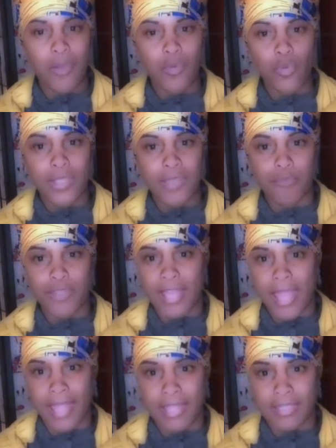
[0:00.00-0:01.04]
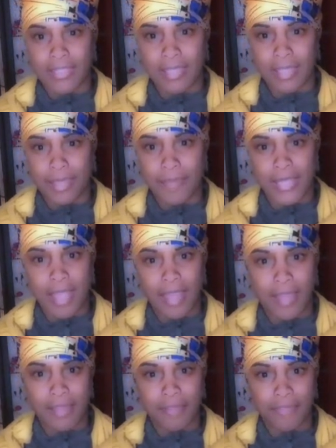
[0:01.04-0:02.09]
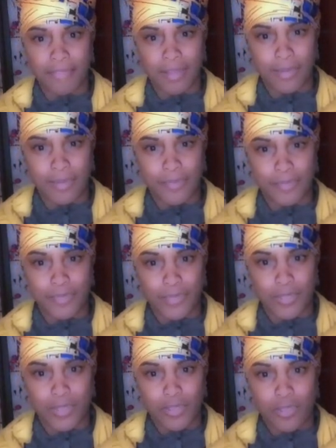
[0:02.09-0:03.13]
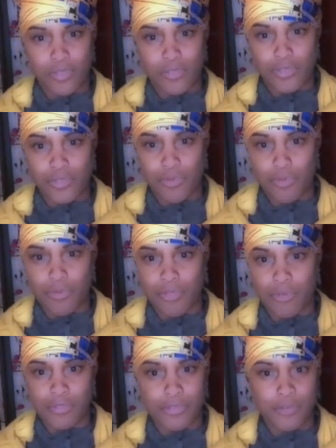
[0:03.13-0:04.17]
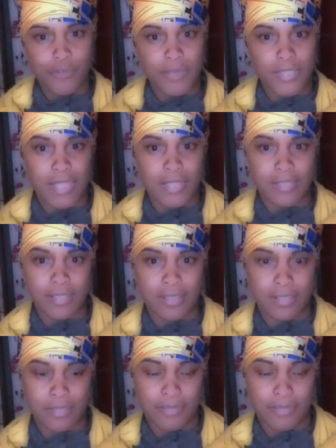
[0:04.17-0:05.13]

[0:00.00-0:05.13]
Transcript: do we react and behave to those circumstances?